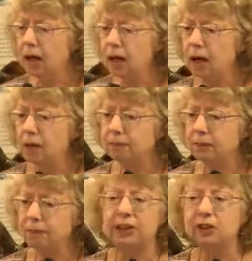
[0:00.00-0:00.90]

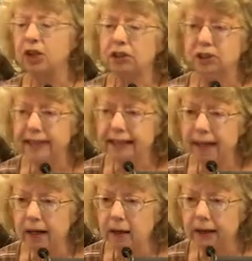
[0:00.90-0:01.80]
But the judge didn't
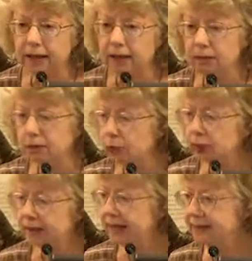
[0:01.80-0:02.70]
care. He
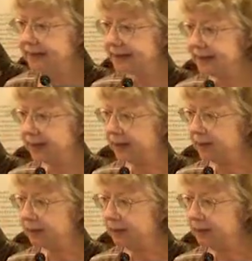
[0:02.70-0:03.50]
ruled against the state.